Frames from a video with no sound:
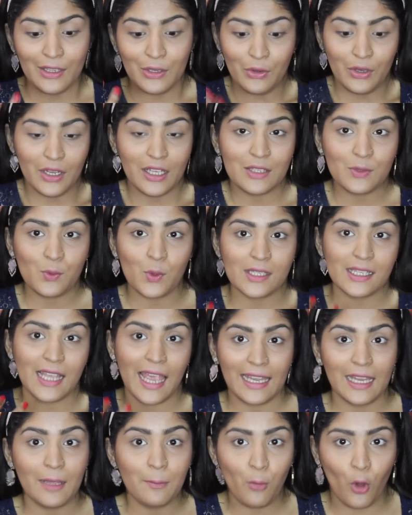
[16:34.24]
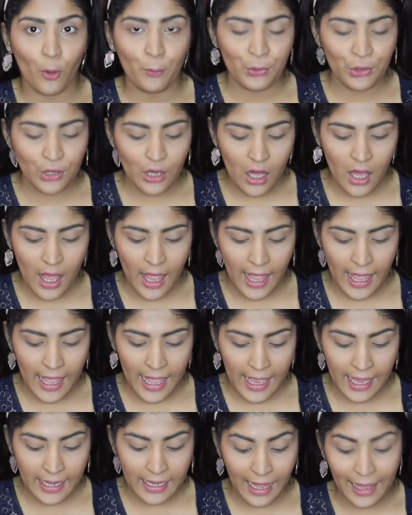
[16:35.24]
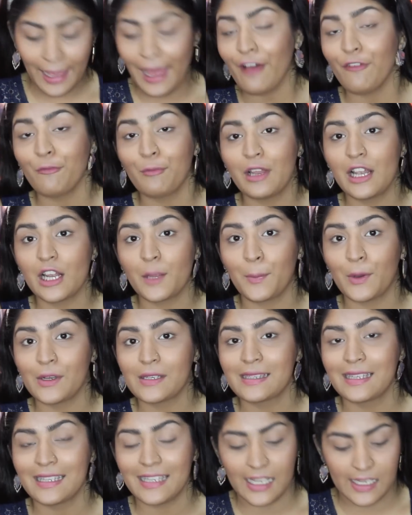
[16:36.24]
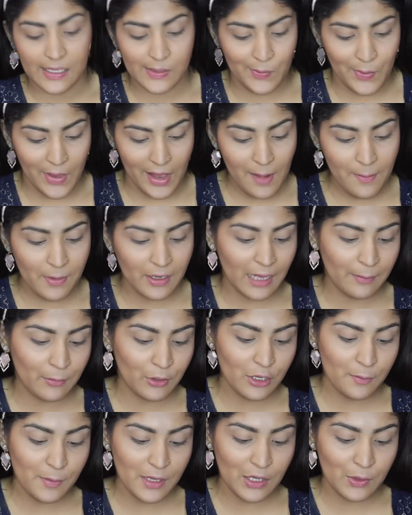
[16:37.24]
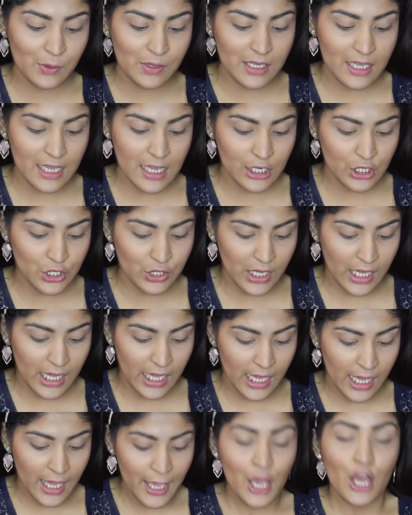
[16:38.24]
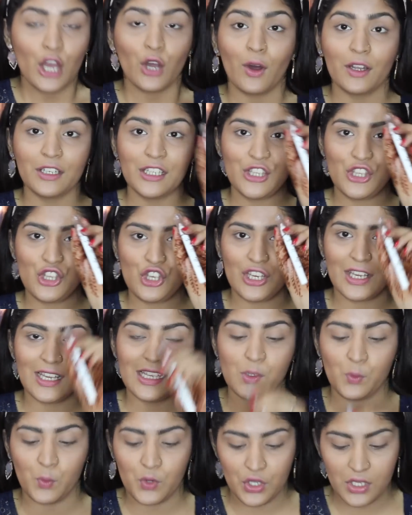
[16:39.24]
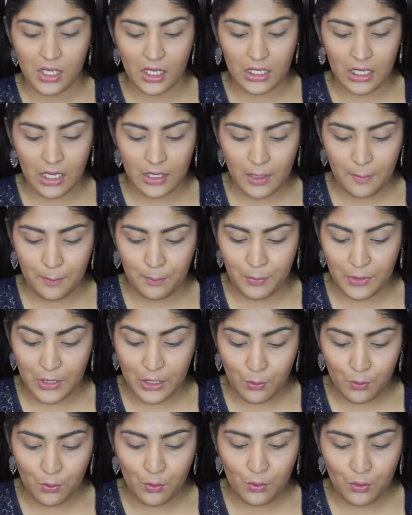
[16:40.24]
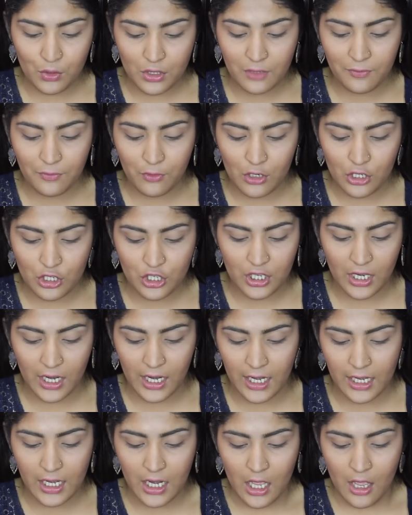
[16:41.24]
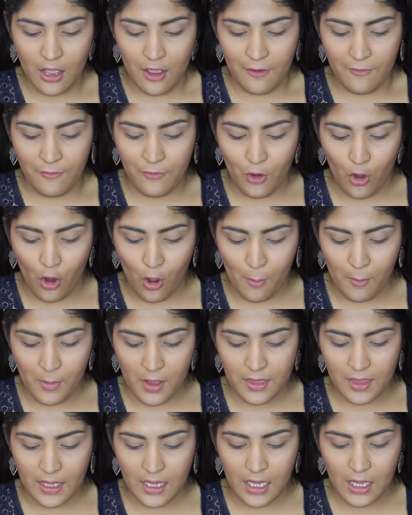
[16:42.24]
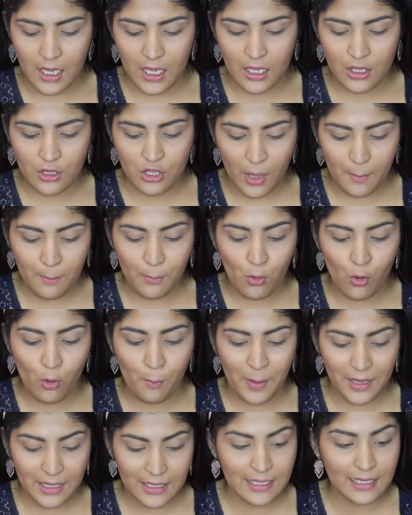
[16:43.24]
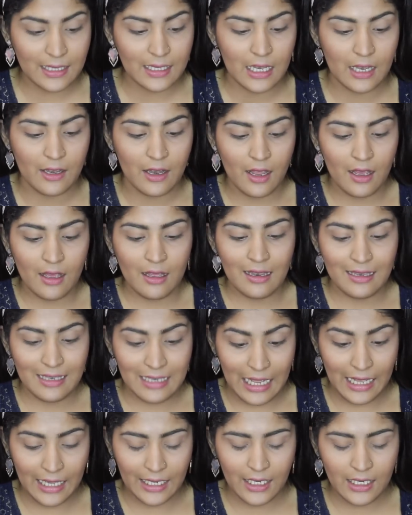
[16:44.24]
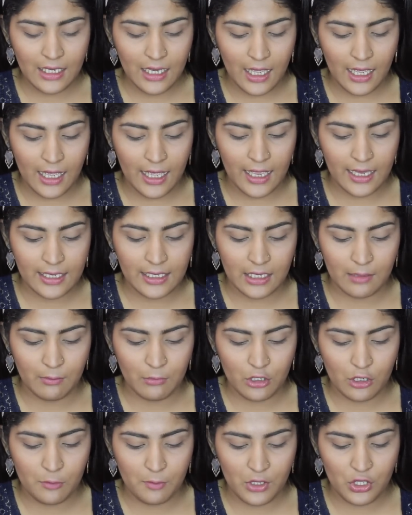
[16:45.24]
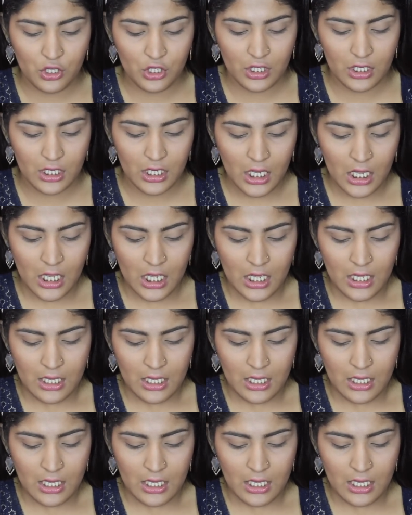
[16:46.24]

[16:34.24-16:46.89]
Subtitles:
you know, NYX was getting popular. And I have milk personally as well, but I'm going to be using today cottage cheese, which is another beautiful shade from the jumbo pencil line. And I'm going to be just